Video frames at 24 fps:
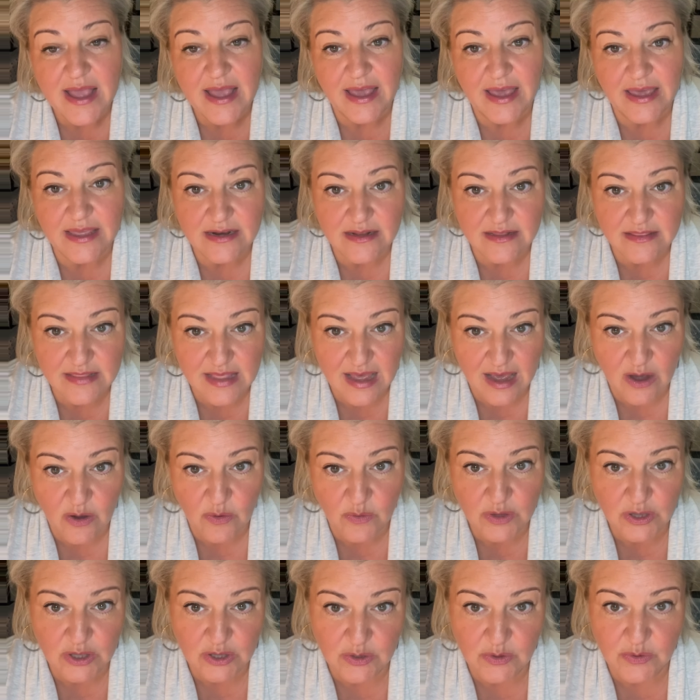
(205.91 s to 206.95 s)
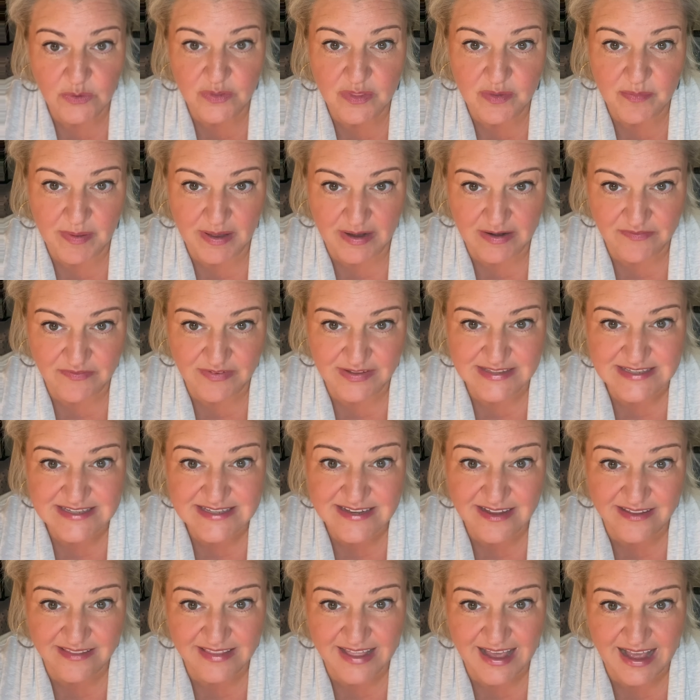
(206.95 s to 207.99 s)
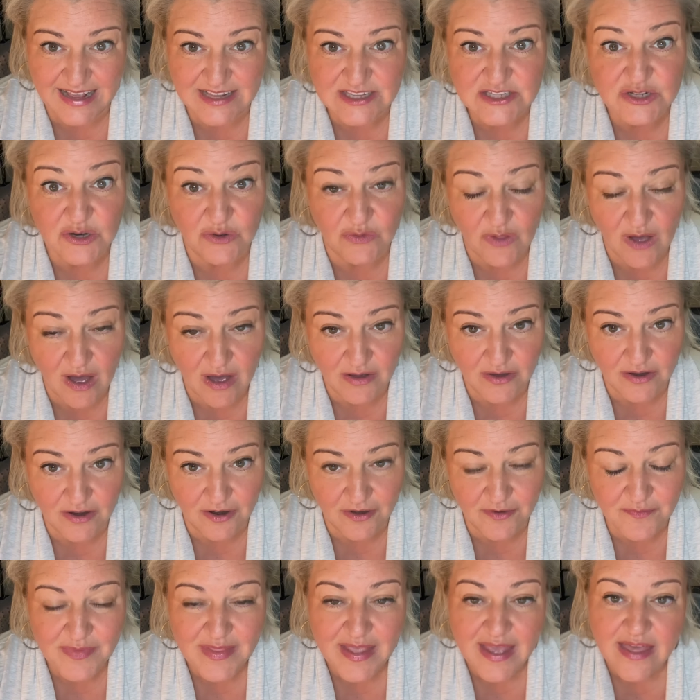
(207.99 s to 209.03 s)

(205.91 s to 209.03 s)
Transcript: and allow you the benefits to last longer.